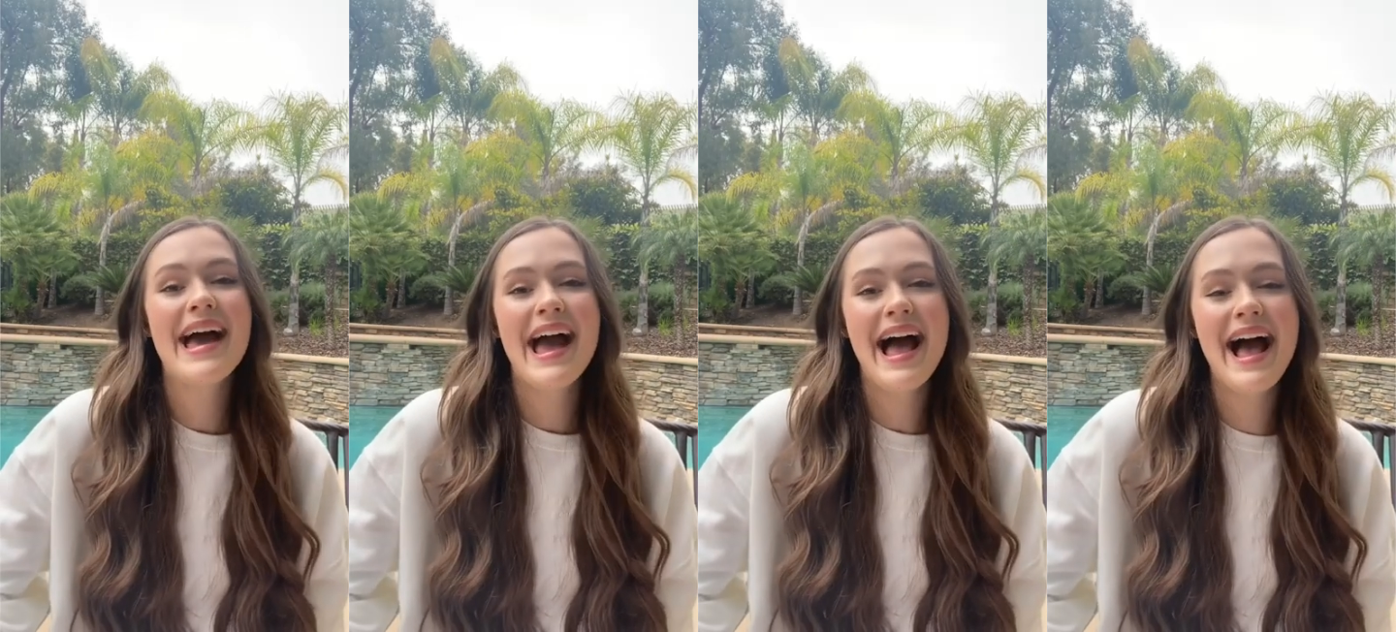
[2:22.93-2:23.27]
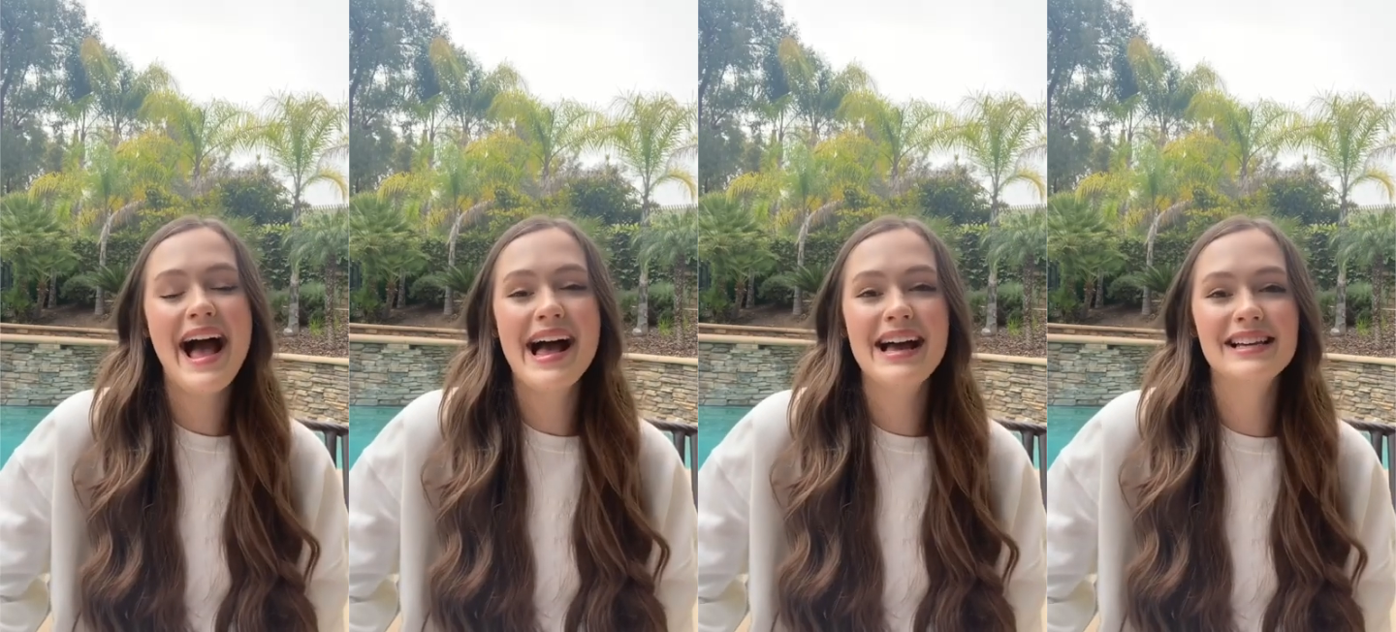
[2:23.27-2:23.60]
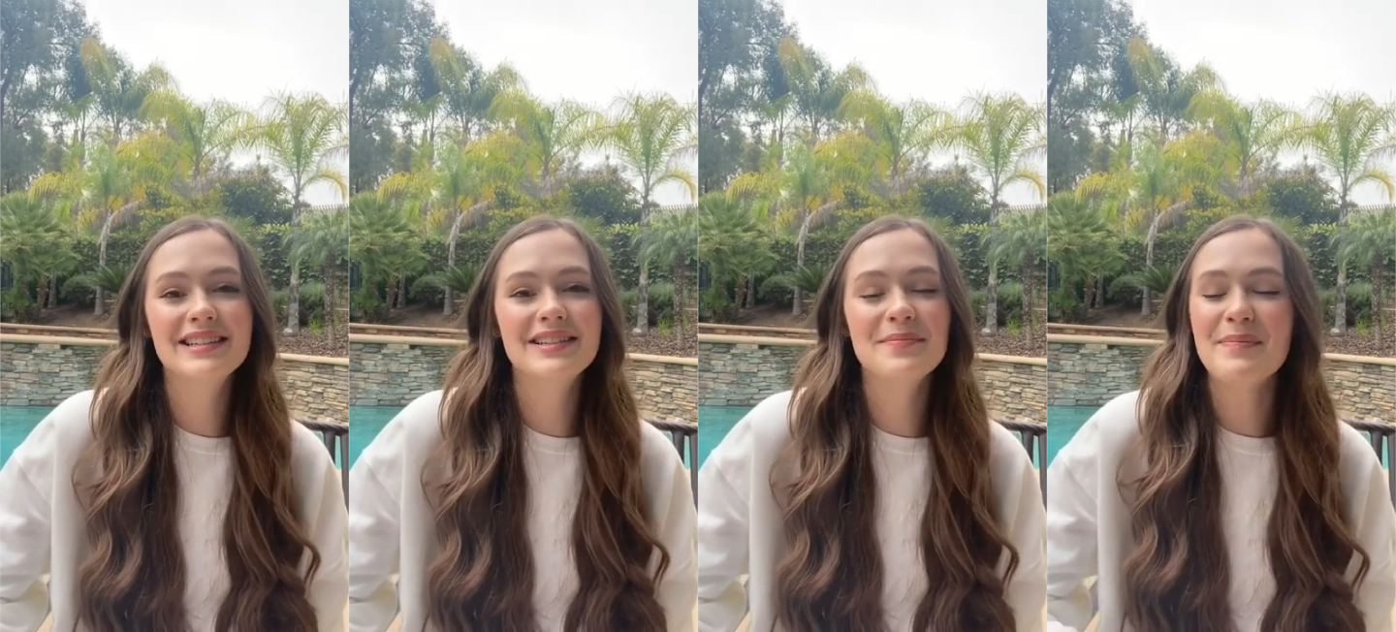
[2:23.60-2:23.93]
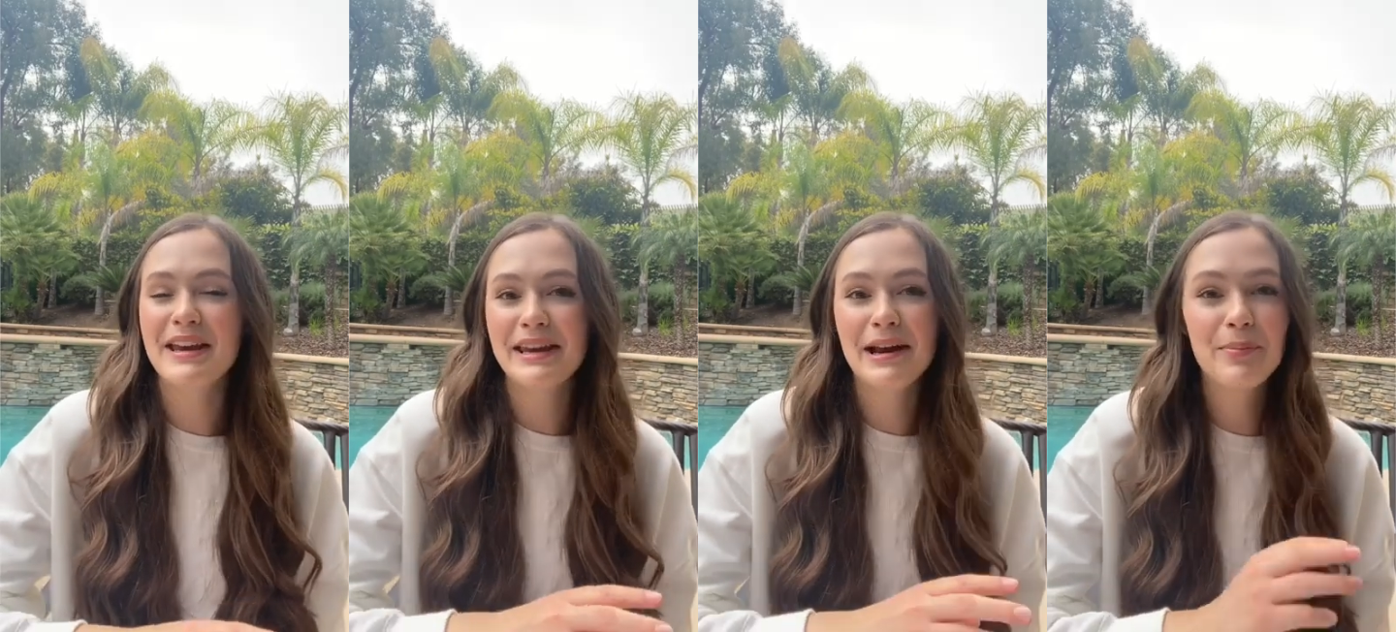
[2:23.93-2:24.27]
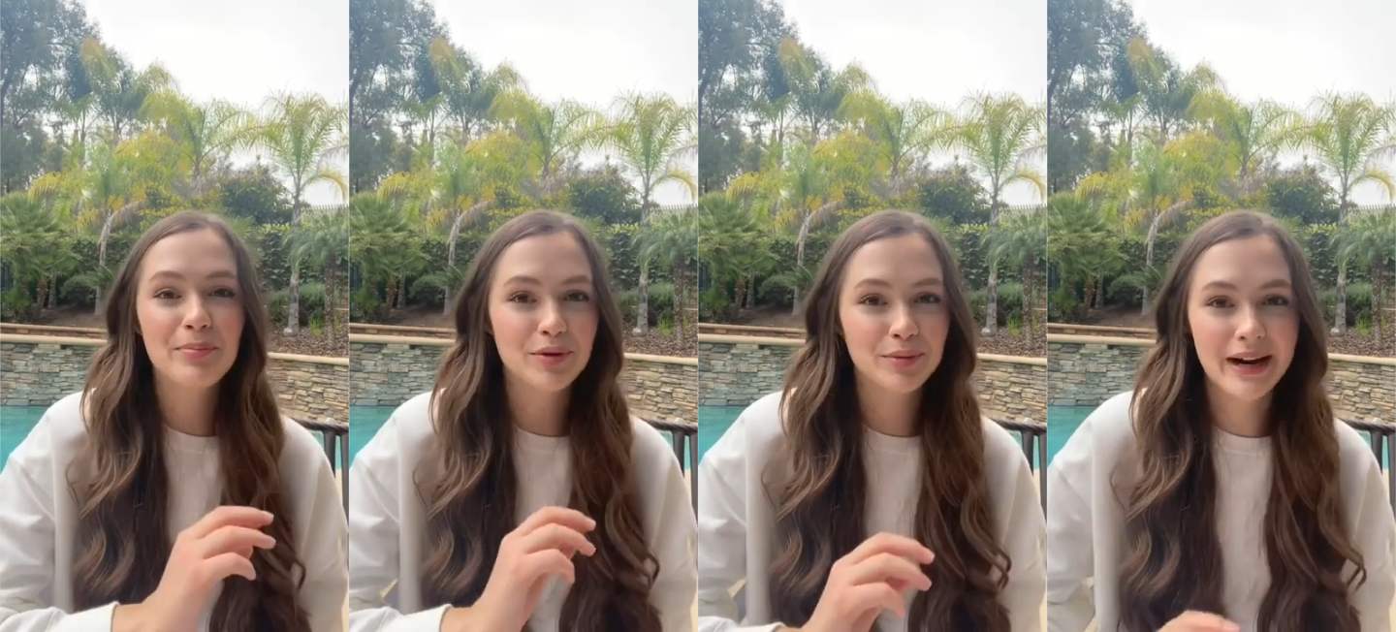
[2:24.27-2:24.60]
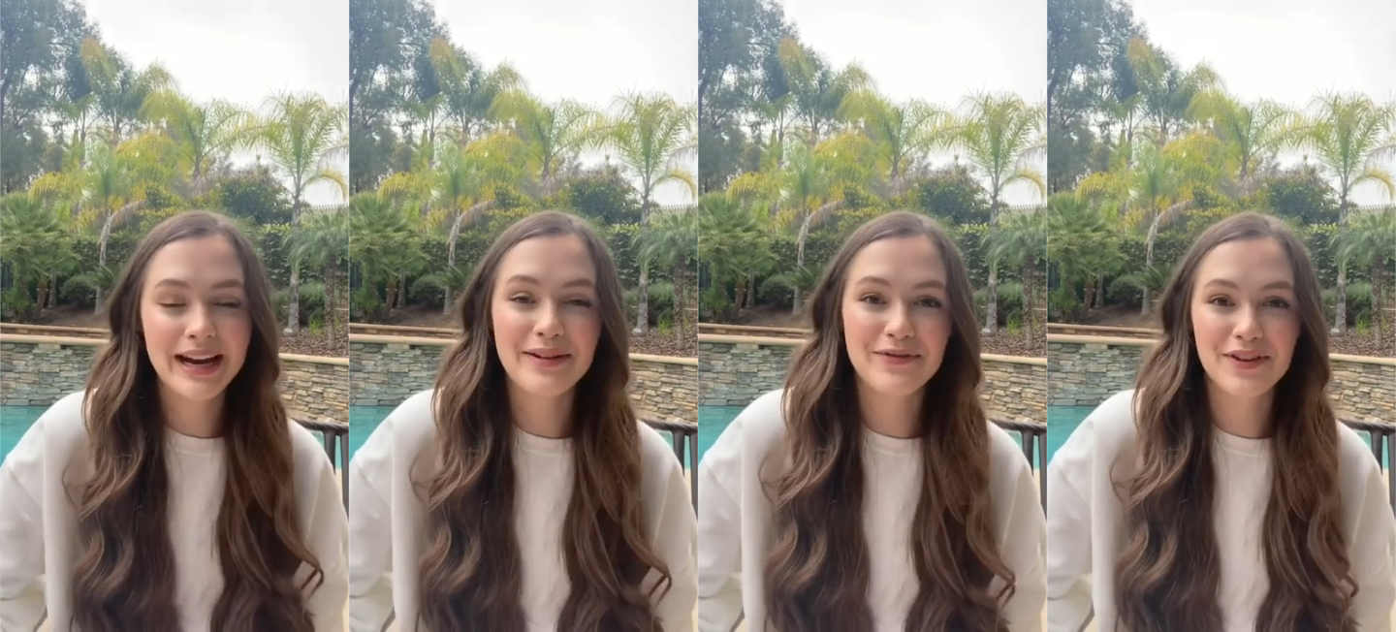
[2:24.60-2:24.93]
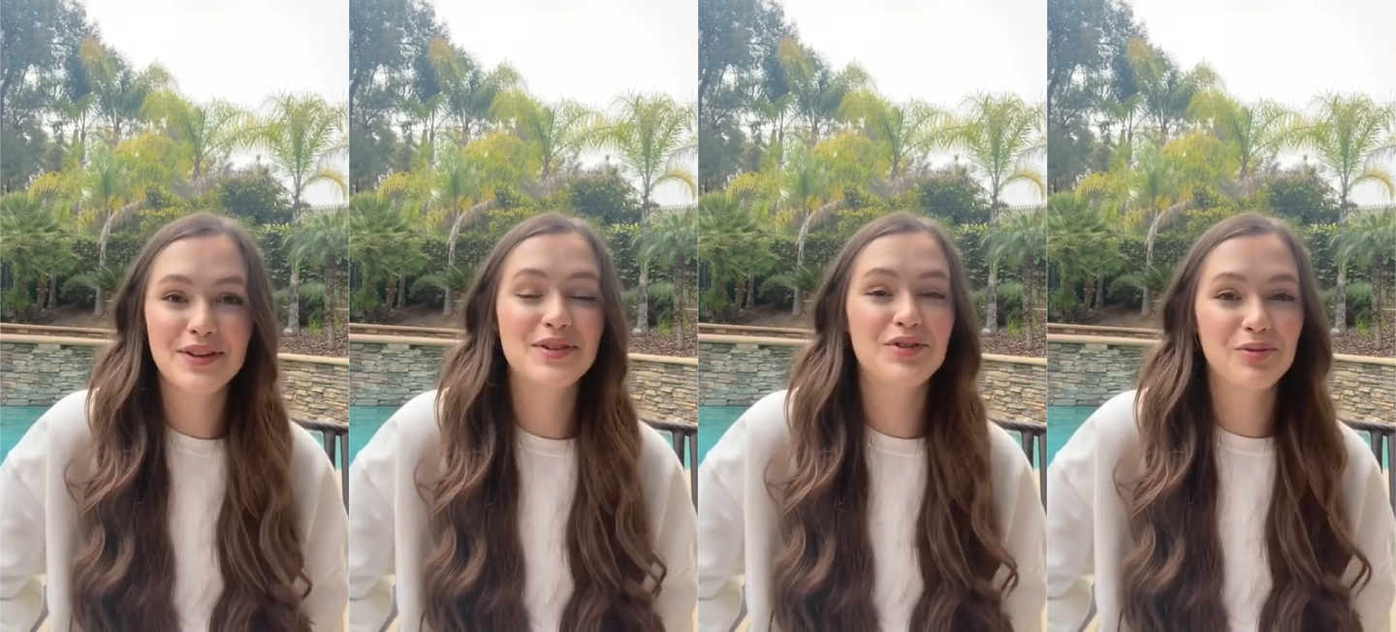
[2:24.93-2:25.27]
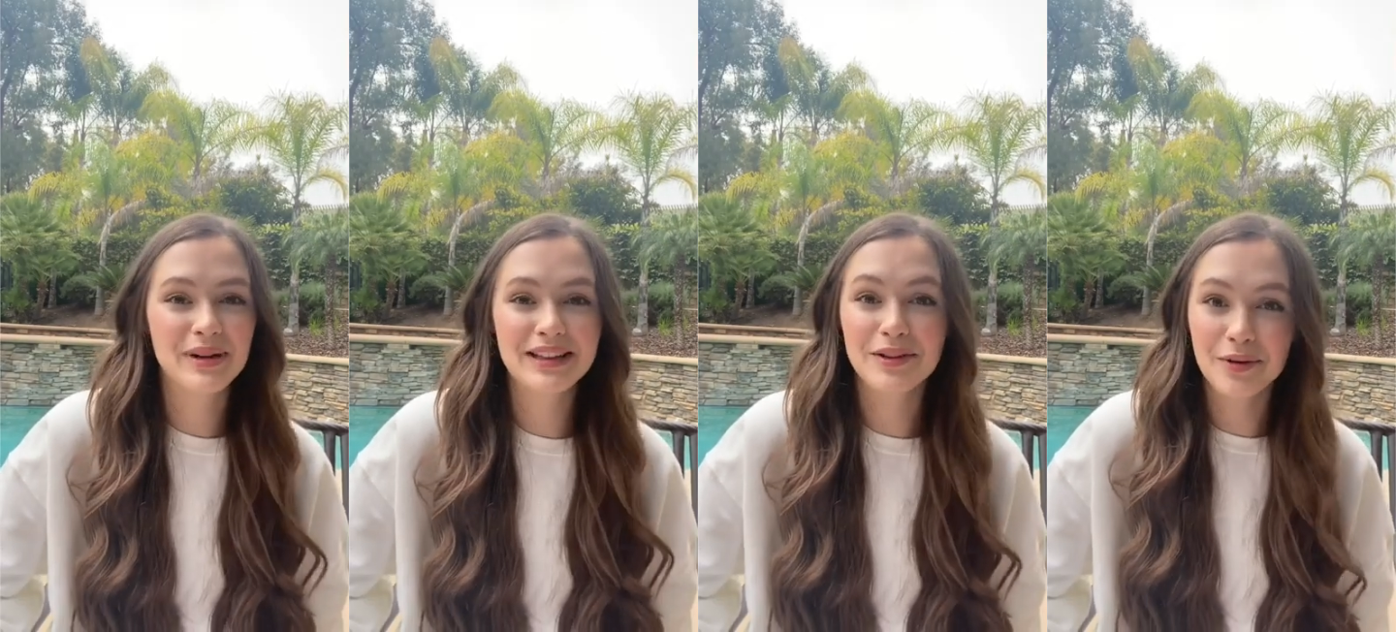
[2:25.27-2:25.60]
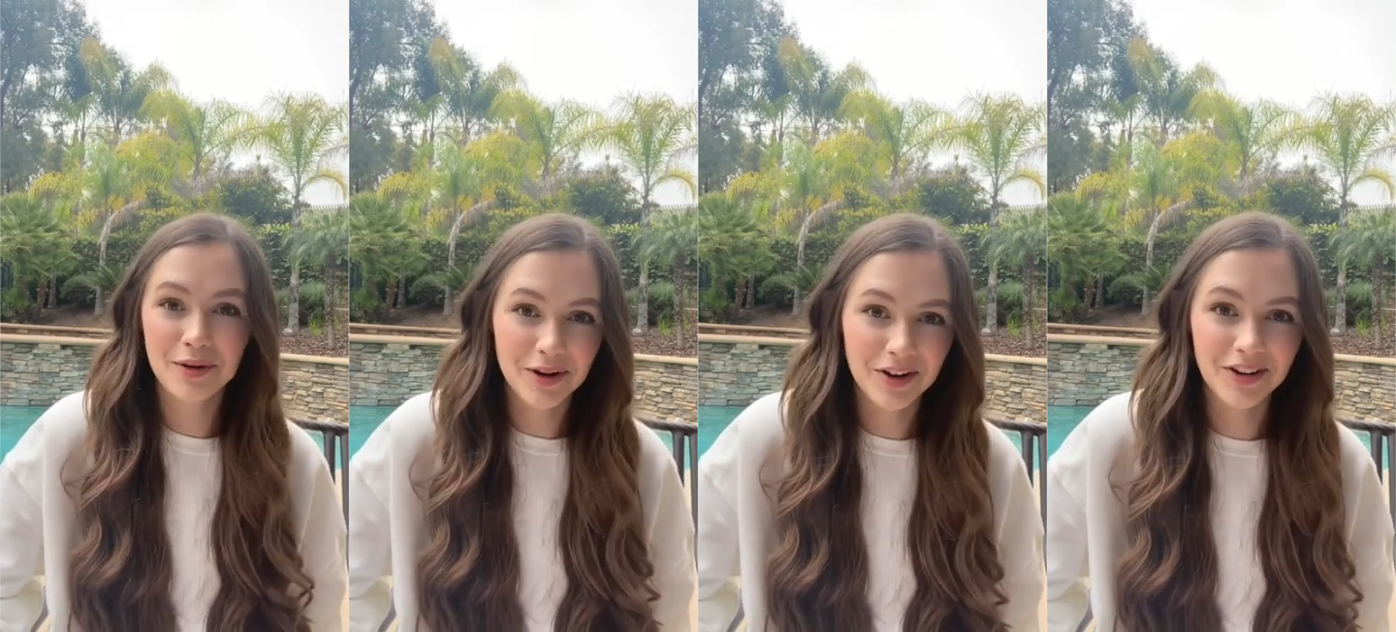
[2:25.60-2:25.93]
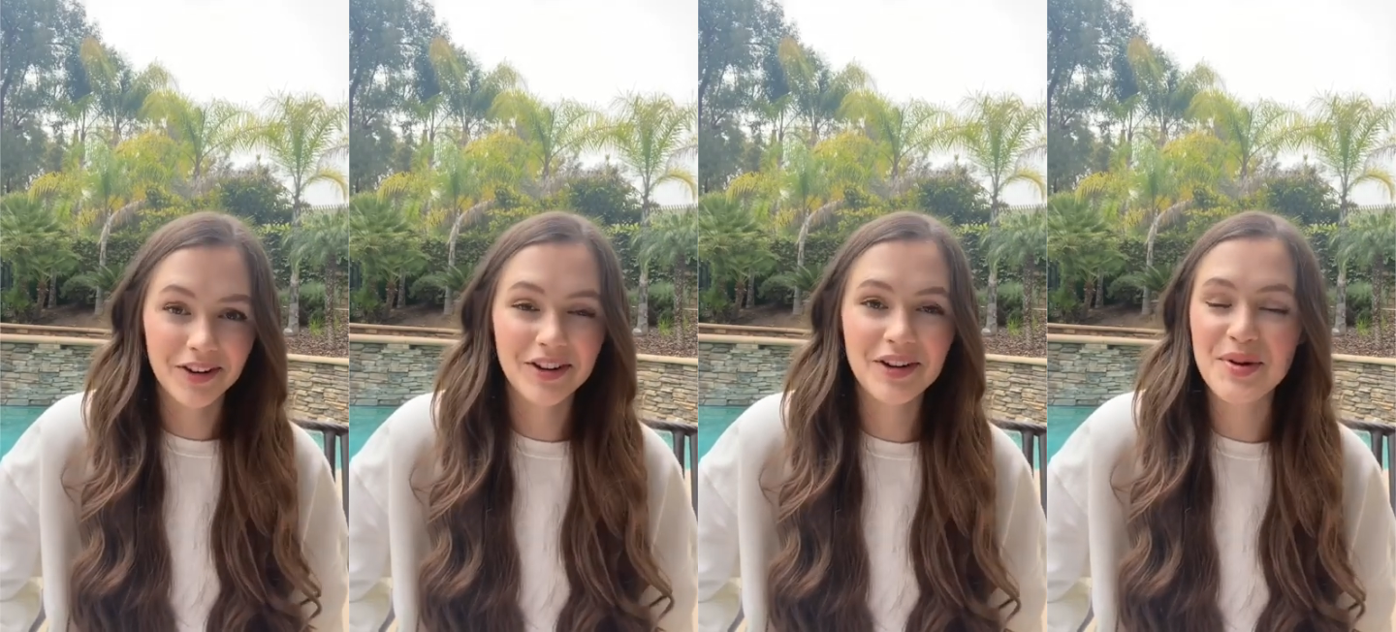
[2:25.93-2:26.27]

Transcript: and made a parade for the sweet little girl